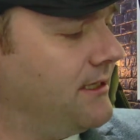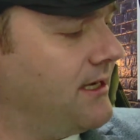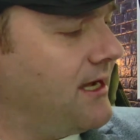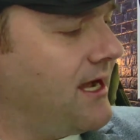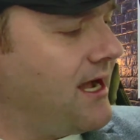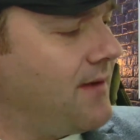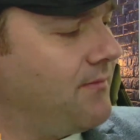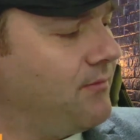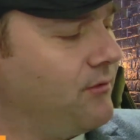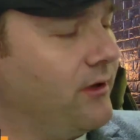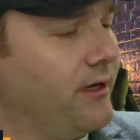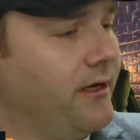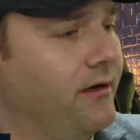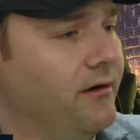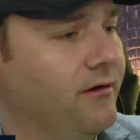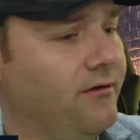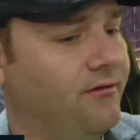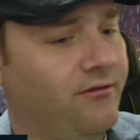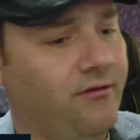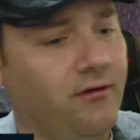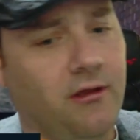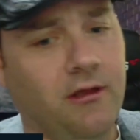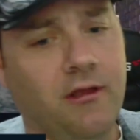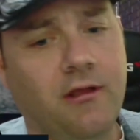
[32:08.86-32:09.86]

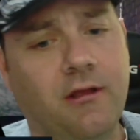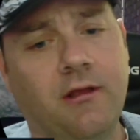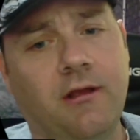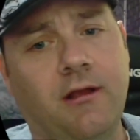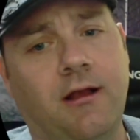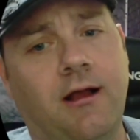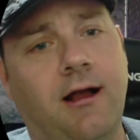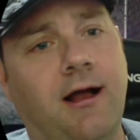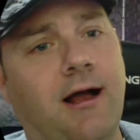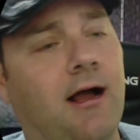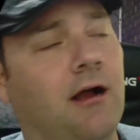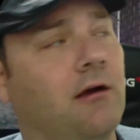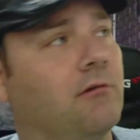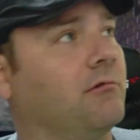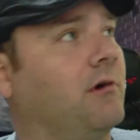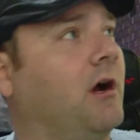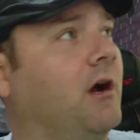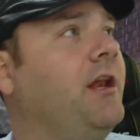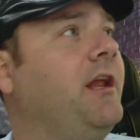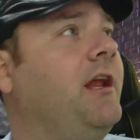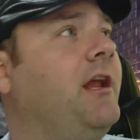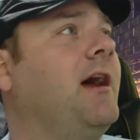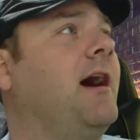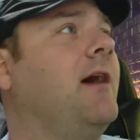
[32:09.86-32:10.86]
operators
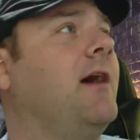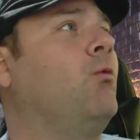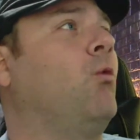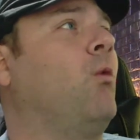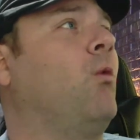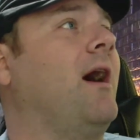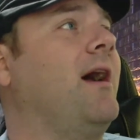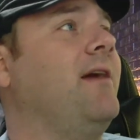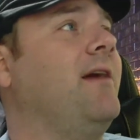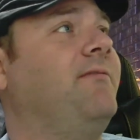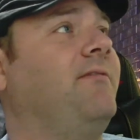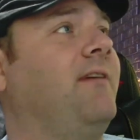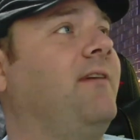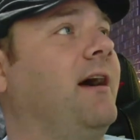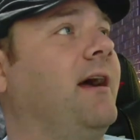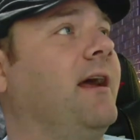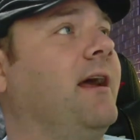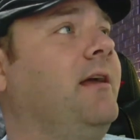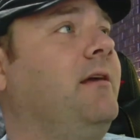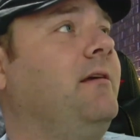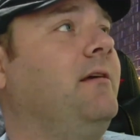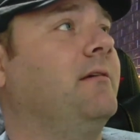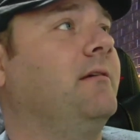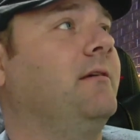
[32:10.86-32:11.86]
running on
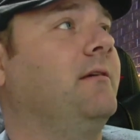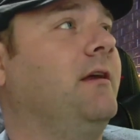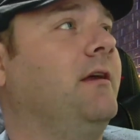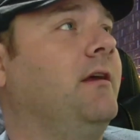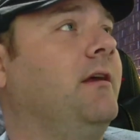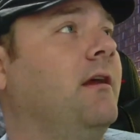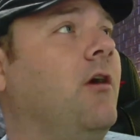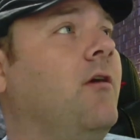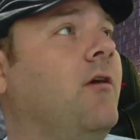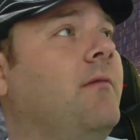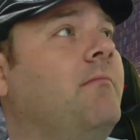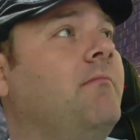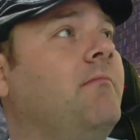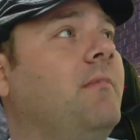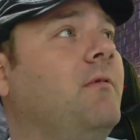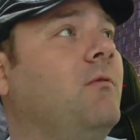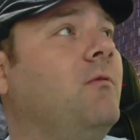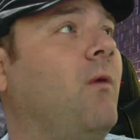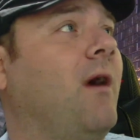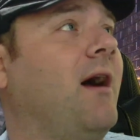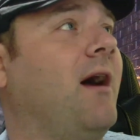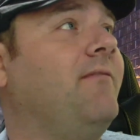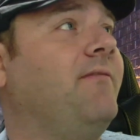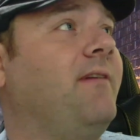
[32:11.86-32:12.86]
Wi-Fi, and
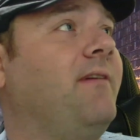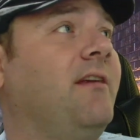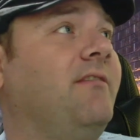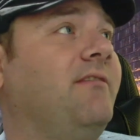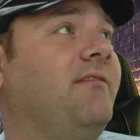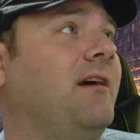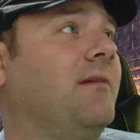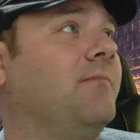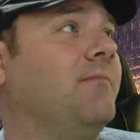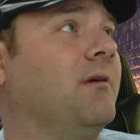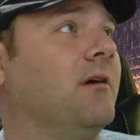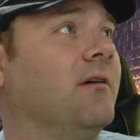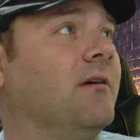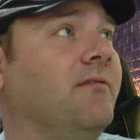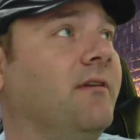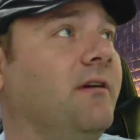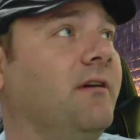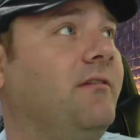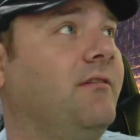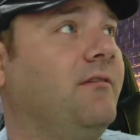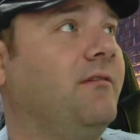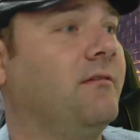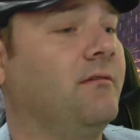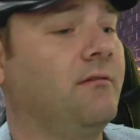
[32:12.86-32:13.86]
Wi-Fi is not
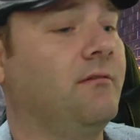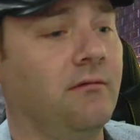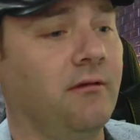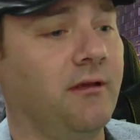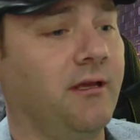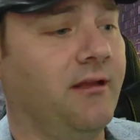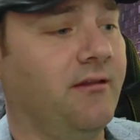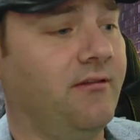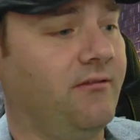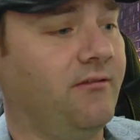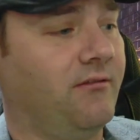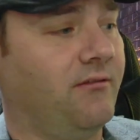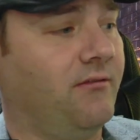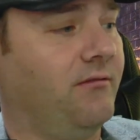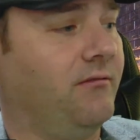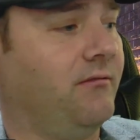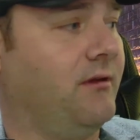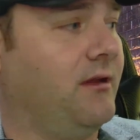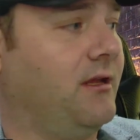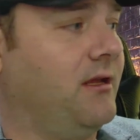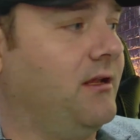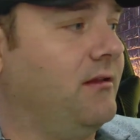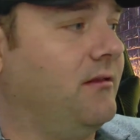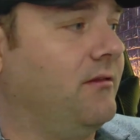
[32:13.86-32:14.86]
perfect.
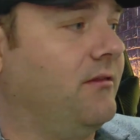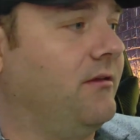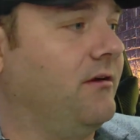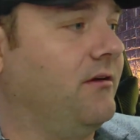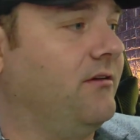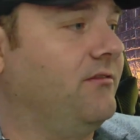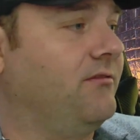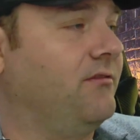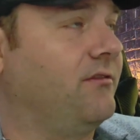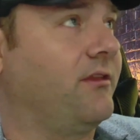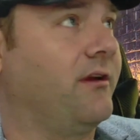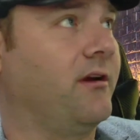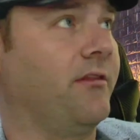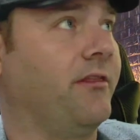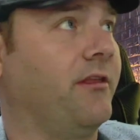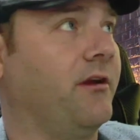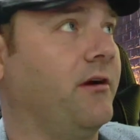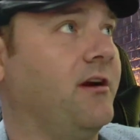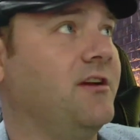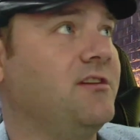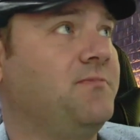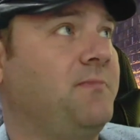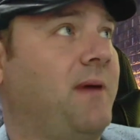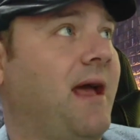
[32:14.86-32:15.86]

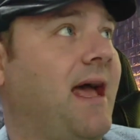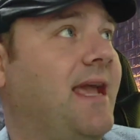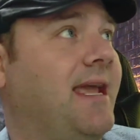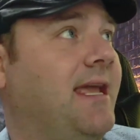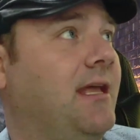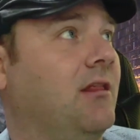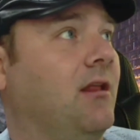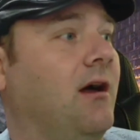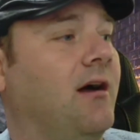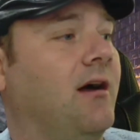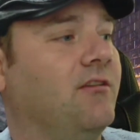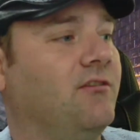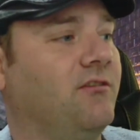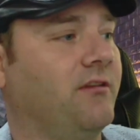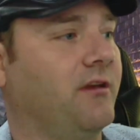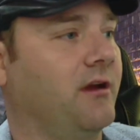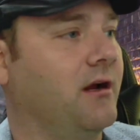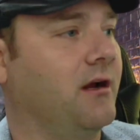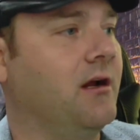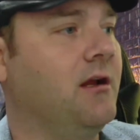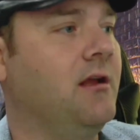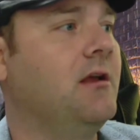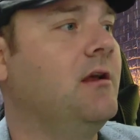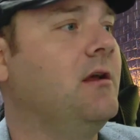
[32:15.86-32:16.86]
There is packet loss
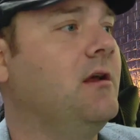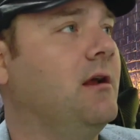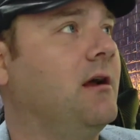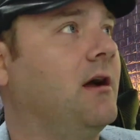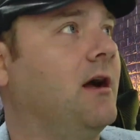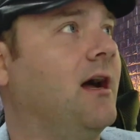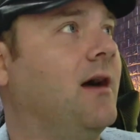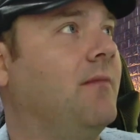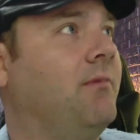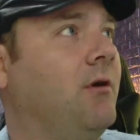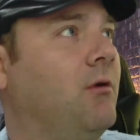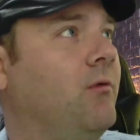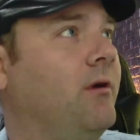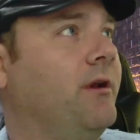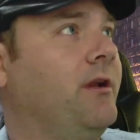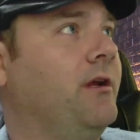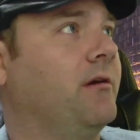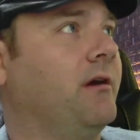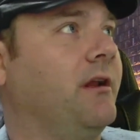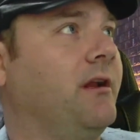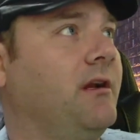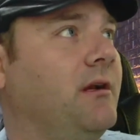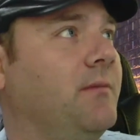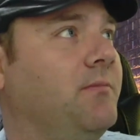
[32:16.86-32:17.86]
there, but when
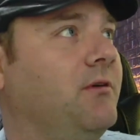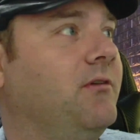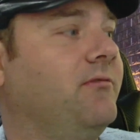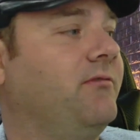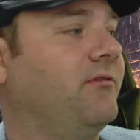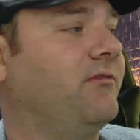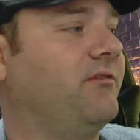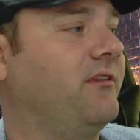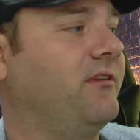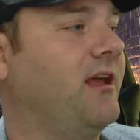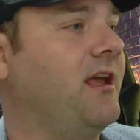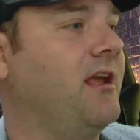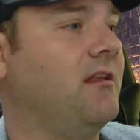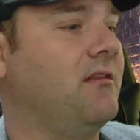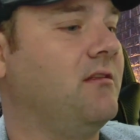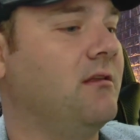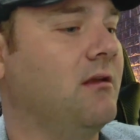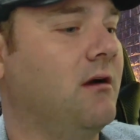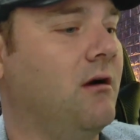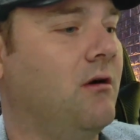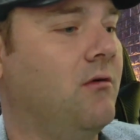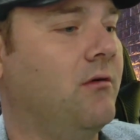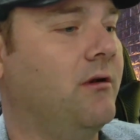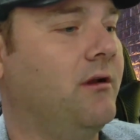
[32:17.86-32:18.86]
you're running a proof of stake
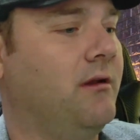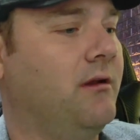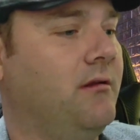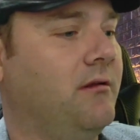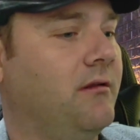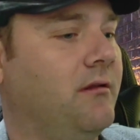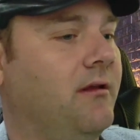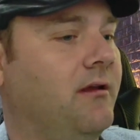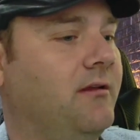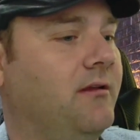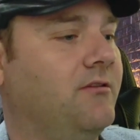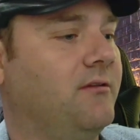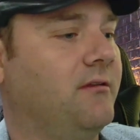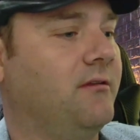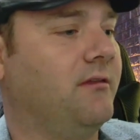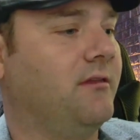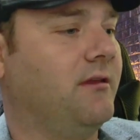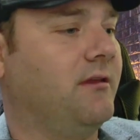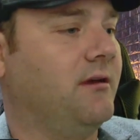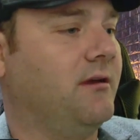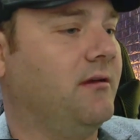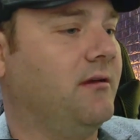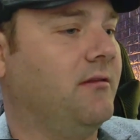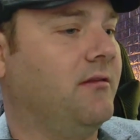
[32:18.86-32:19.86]
node, it's
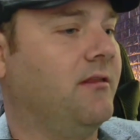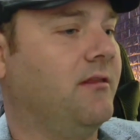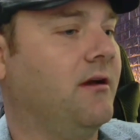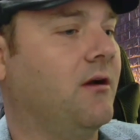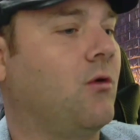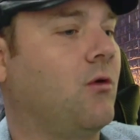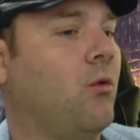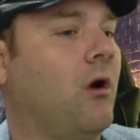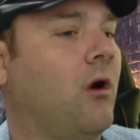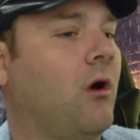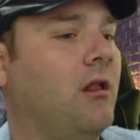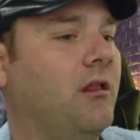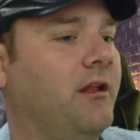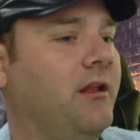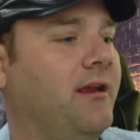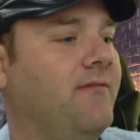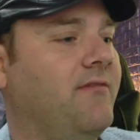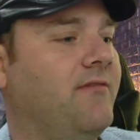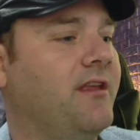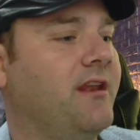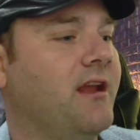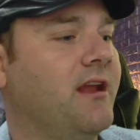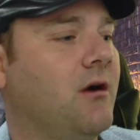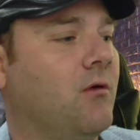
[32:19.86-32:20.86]
the quality
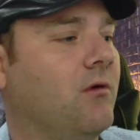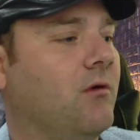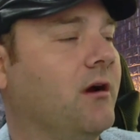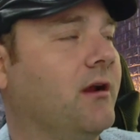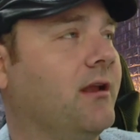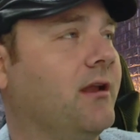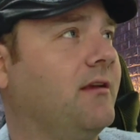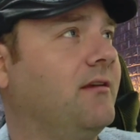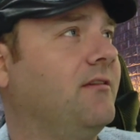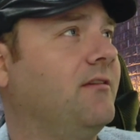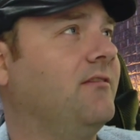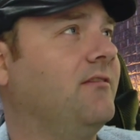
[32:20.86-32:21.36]
of the network